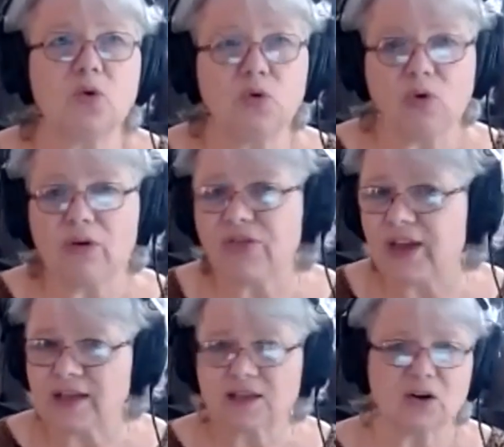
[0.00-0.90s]
cool
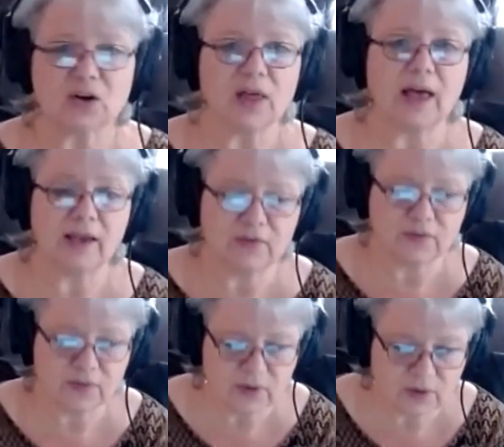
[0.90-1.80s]
things in our life,
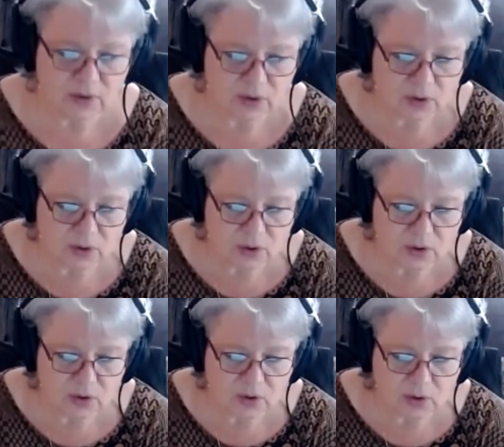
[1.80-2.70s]

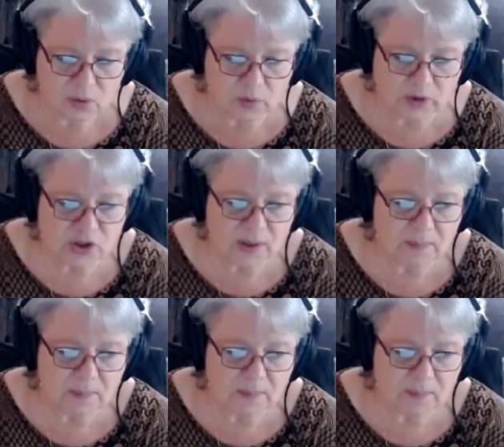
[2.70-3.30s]
which